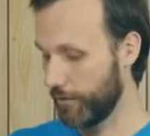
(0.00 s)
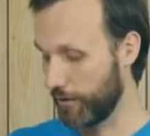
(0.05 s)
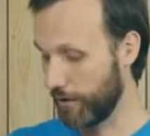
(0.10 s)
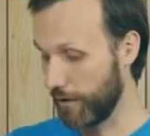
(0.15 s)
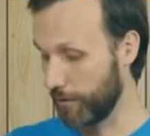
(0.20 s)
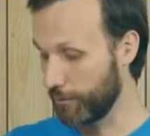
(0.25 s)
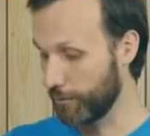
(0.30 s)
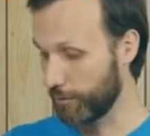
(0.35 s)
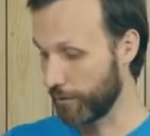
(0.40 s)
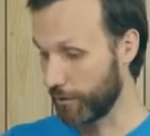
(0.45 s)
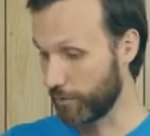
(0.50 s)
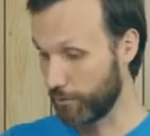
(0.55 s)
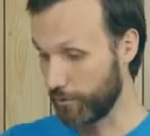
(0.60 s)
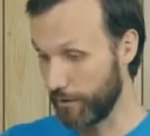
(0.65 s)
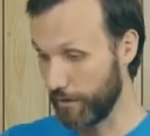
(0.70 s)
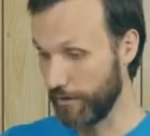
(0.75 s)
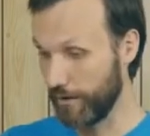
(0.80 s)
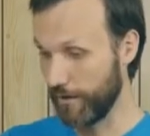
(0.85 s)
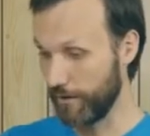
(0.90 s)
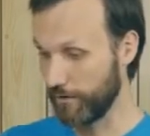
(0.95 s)
comes with a
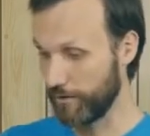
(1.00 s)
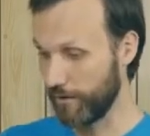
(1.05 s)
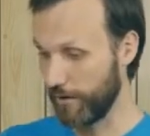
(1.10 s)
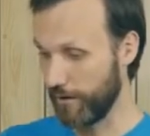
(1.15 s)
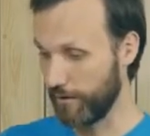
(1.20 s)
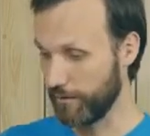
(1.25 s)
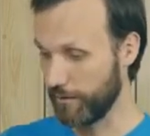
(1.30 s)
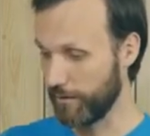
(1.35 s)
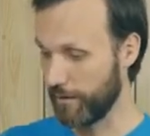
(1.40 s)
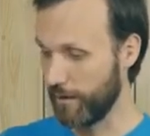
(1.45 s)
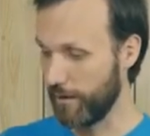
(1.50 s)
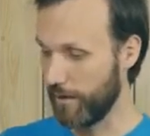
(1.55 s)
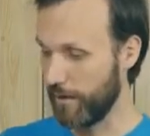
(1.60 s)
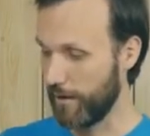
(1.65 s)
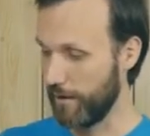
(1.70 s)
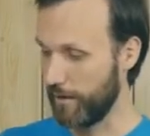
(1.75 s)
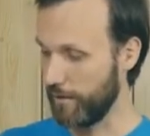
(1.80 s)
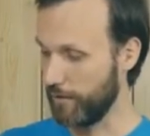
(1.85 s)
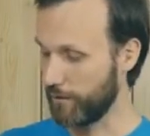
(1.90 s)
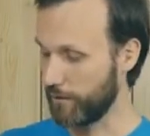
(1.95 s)
really nice stand.
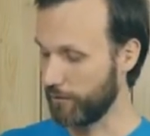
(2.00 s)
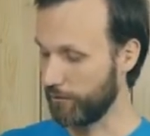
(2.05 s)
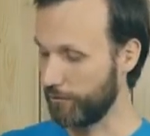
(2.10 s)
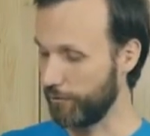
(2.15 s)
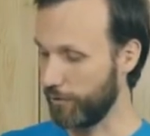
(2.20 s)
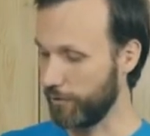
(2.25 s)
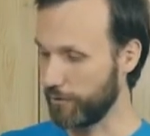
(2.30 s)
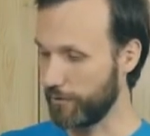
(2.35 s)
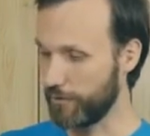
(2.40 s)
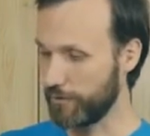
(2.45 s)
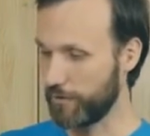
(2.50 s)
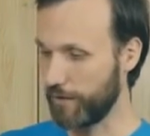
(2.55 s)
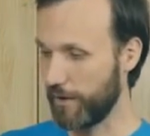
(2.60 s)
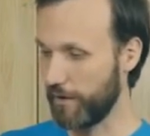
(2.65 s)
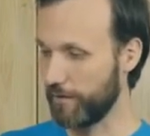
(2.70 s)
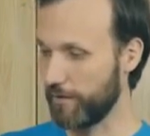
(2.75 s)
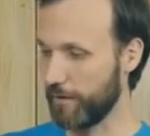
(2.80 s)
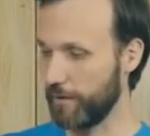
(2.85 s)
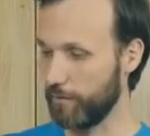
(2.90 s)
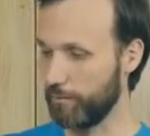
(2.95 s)
You can fold the
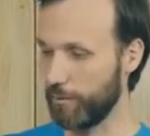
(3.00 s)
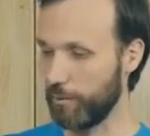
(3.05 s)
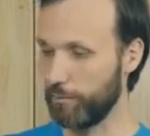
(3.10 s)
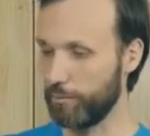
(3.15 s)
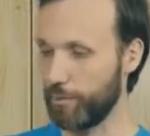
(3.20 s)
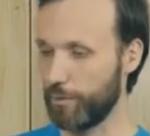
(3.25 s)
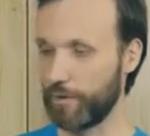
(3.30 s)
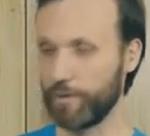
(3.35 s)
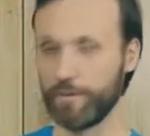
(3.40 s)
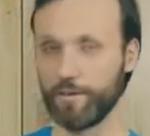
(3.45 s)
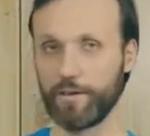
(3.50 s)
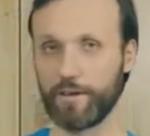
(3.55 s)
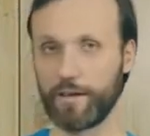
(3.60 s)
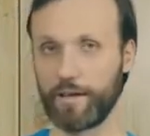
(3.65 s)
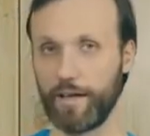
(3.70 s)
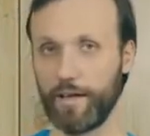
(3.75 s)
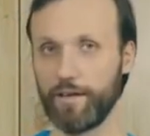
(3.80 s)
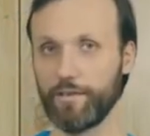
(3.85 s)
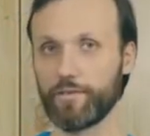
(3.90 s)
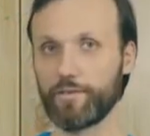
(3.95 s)
stand and put it in the
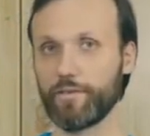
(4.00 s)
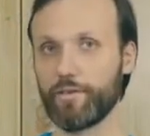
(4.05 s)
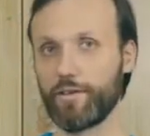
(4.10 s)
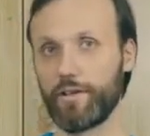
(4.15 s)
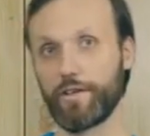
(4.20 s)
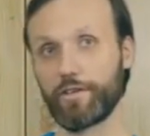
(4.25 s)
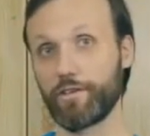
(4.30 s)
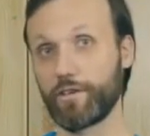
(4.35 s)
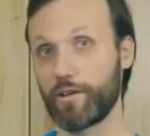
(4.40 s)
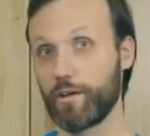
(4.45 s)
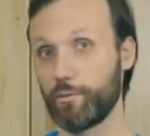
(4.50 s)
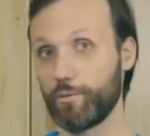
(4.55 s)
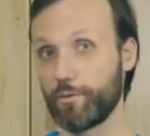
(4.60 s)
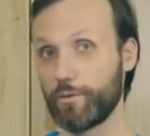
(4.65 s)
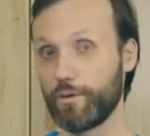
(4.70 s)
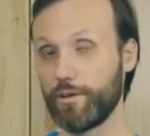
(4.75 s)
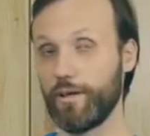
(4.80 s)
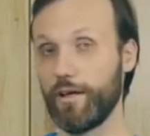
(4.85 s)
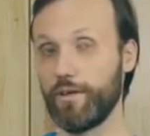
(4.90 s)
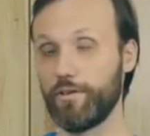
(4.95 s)
case. It actually comes with
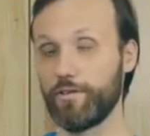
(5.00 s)
a nice